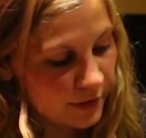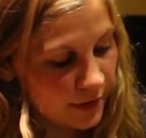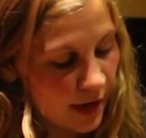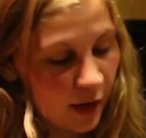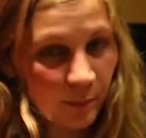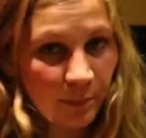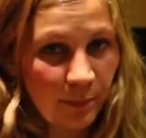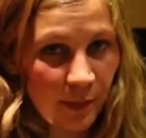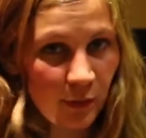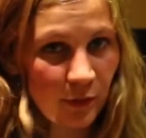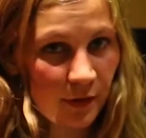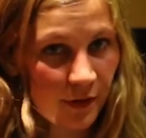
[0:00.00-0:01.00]
to help
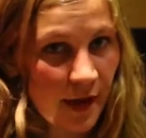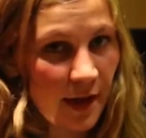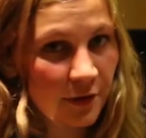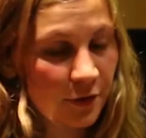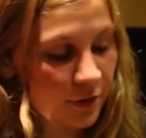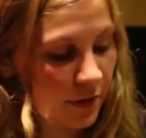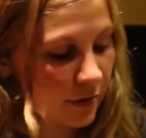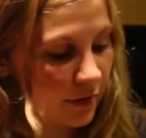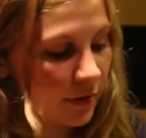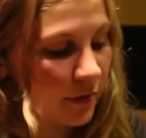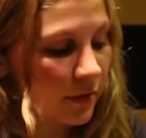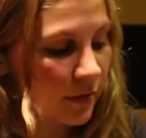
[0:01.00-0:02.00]
mute the A string.